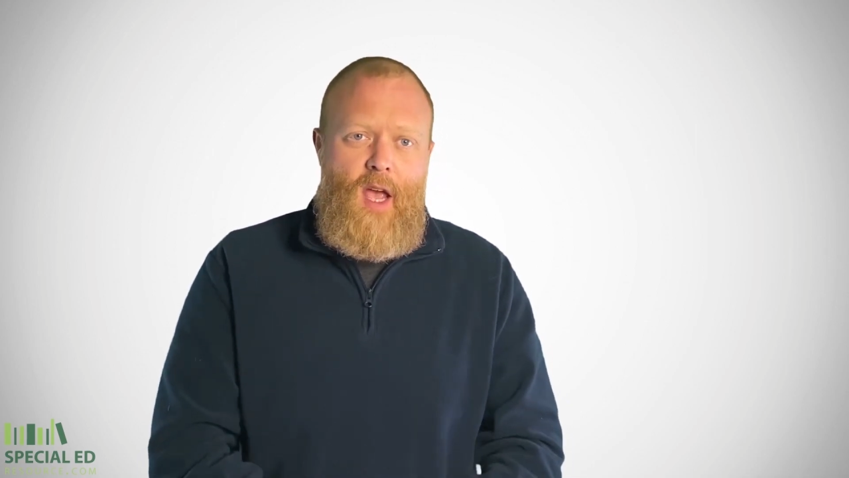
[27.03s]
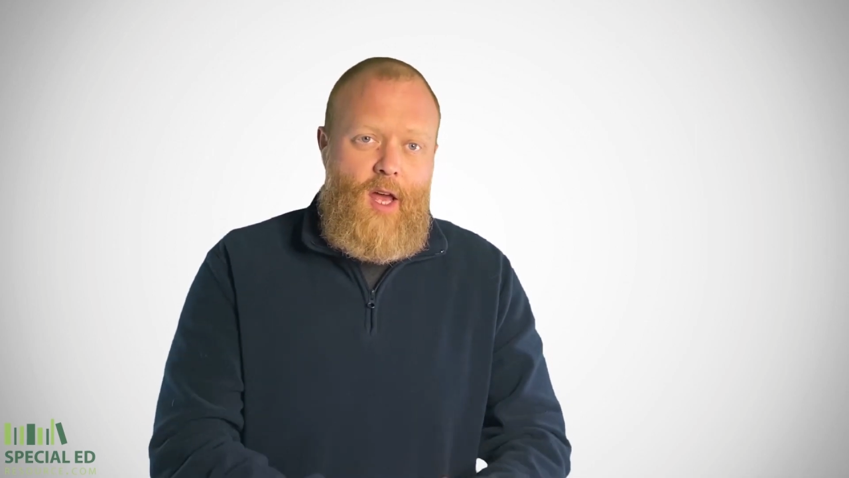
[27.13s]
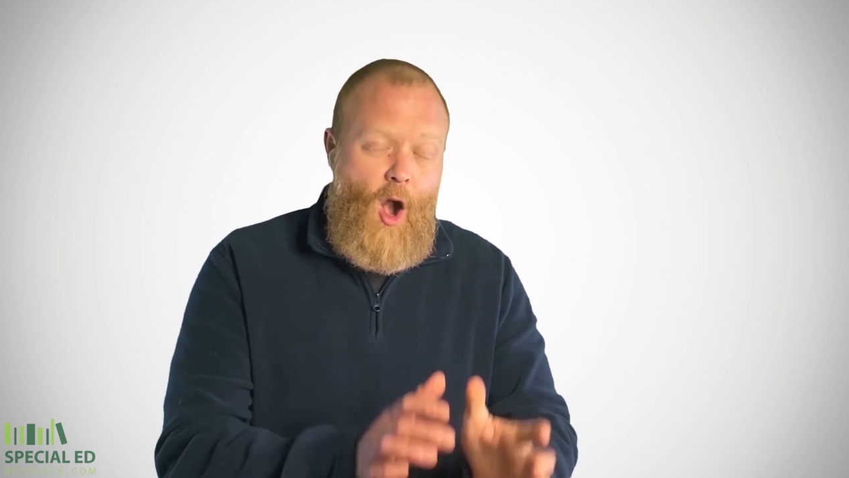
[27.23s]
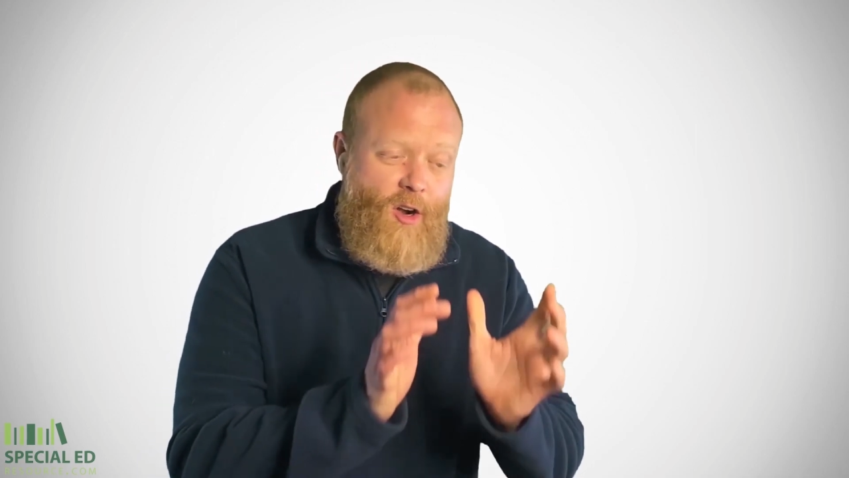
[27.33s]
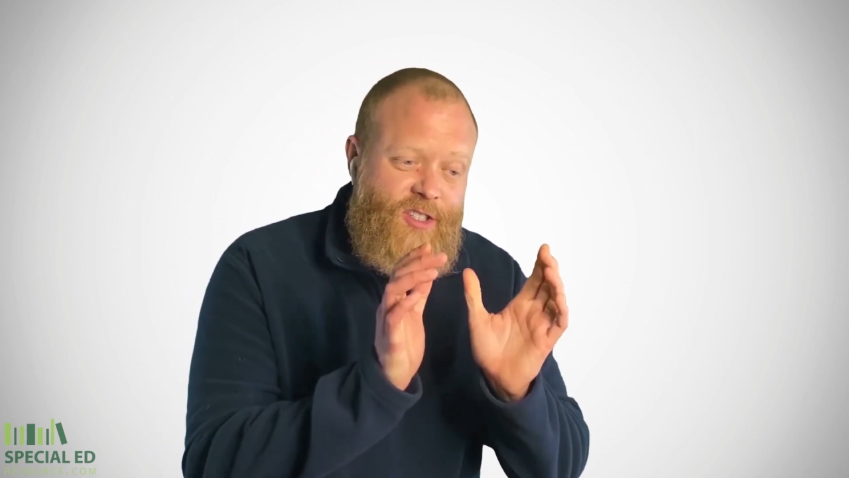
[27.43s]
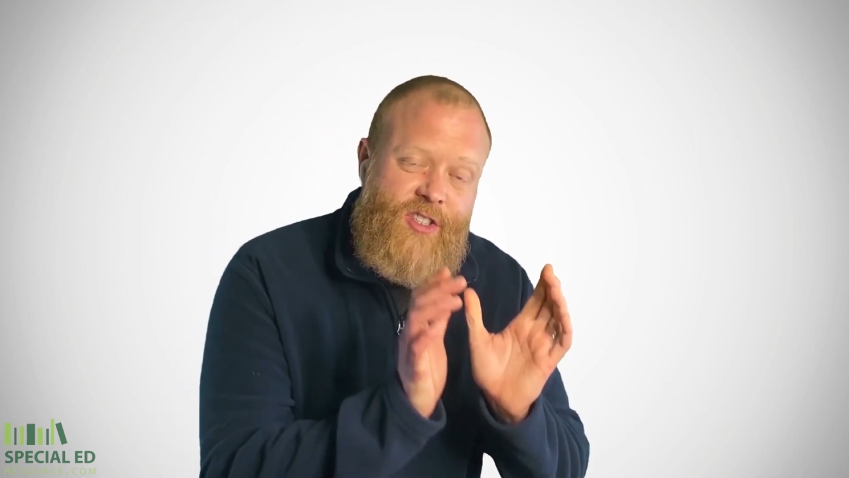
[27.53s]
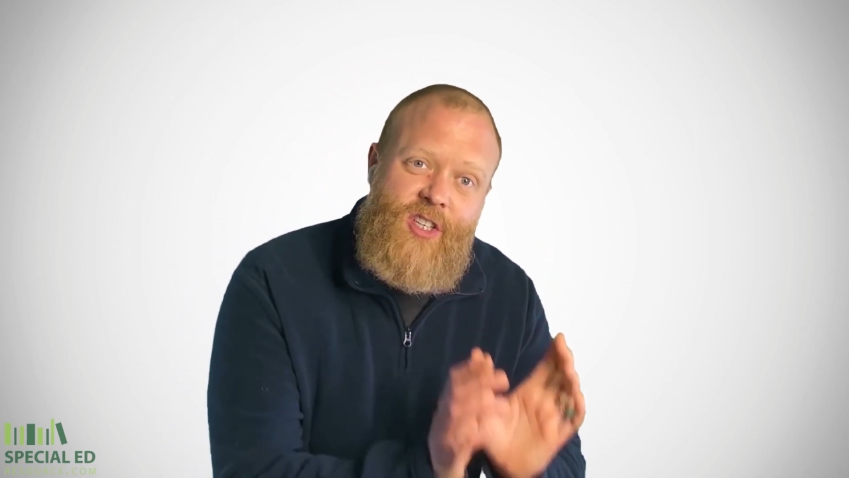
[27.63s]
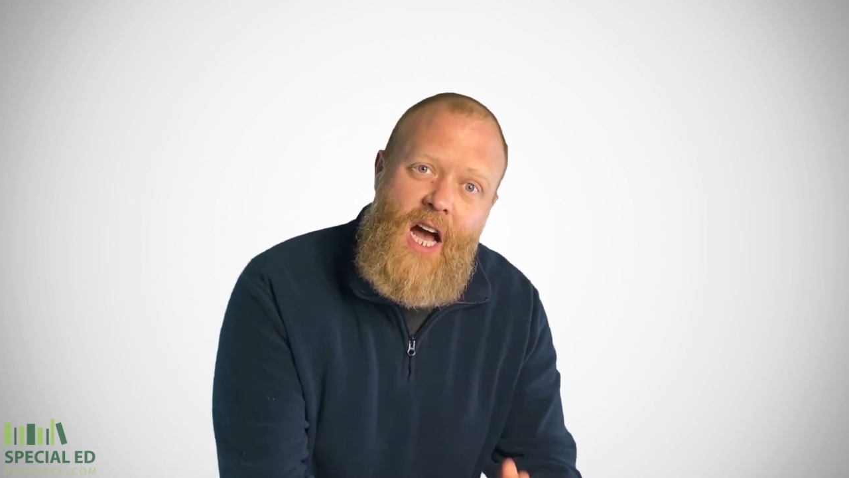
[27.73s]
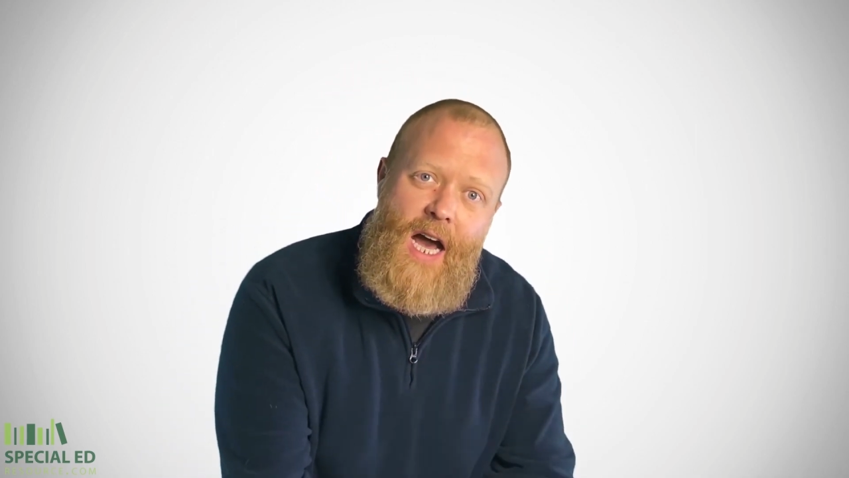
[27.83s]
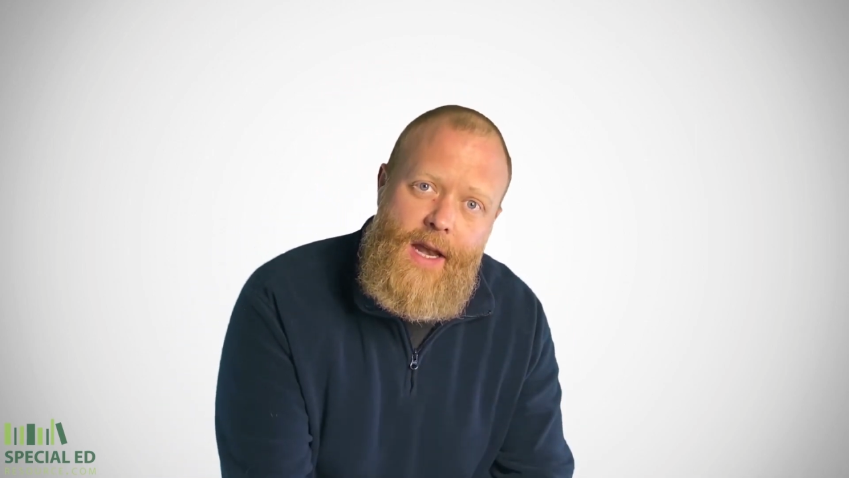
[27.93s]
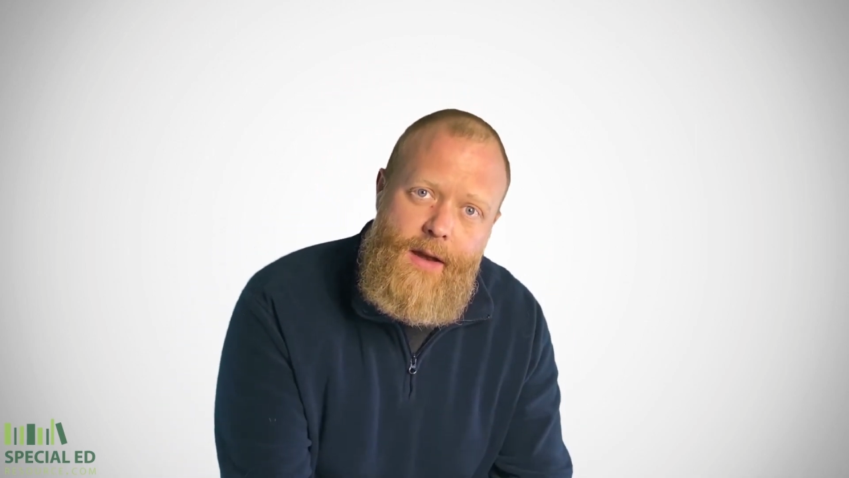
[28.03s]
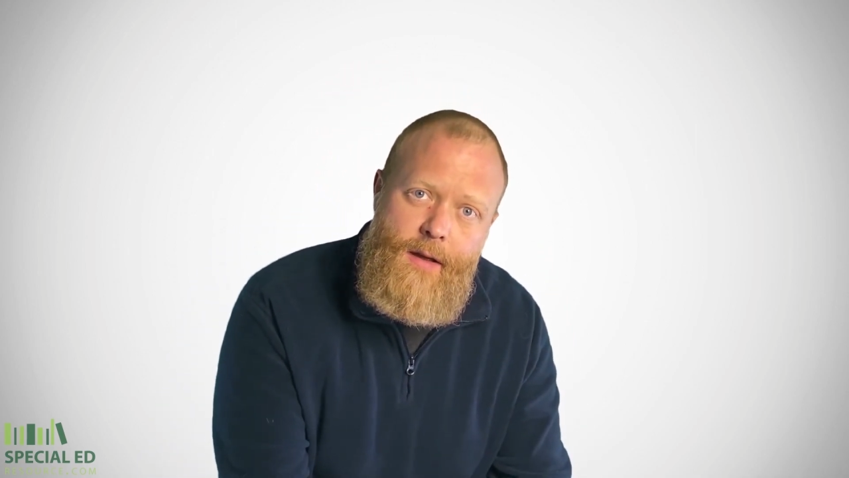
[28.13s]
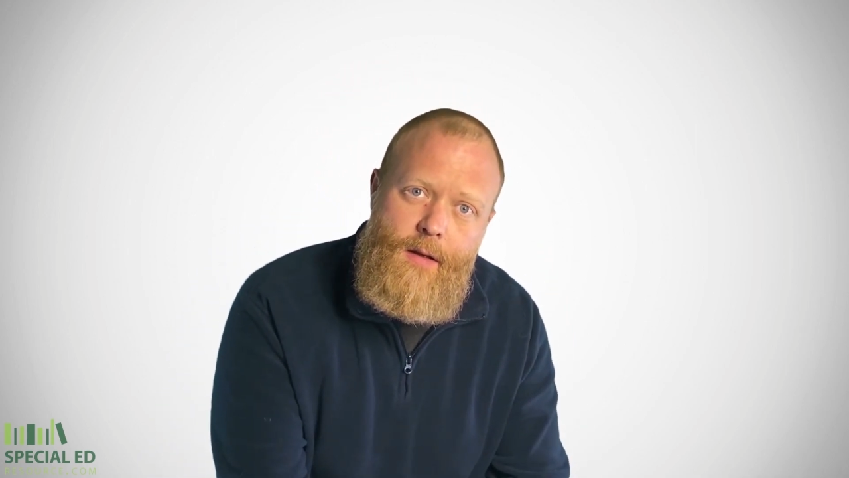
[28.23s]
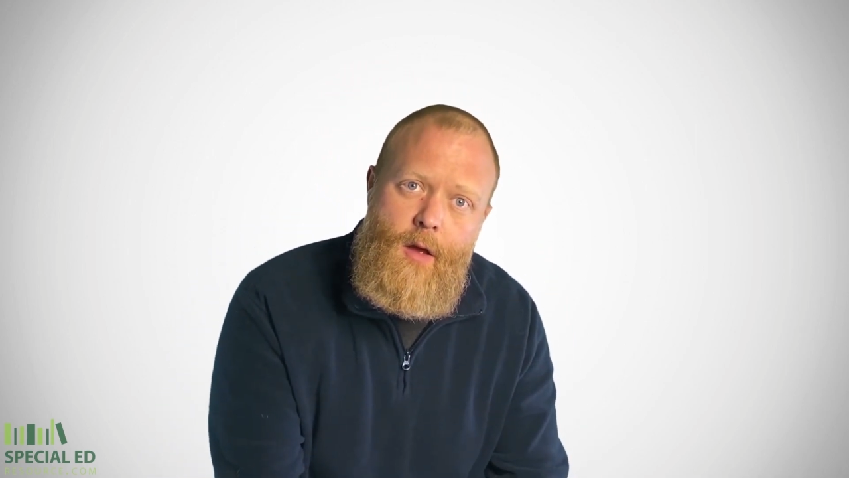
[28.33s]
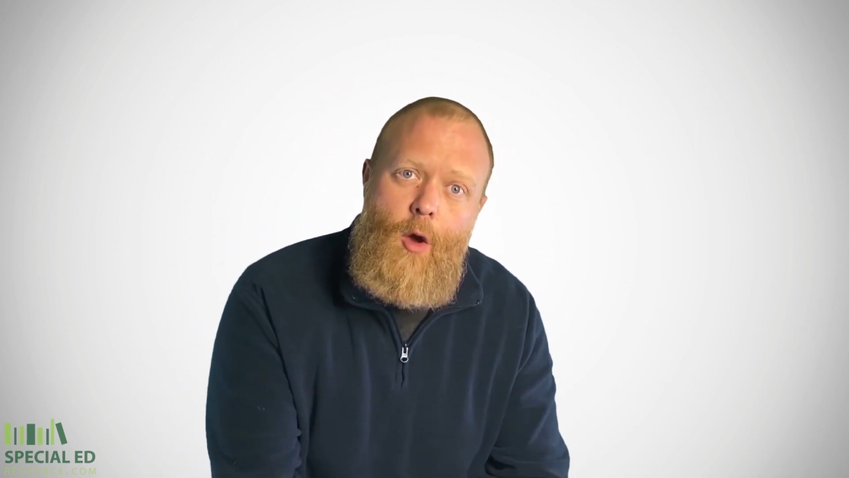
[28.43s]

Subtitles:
and our son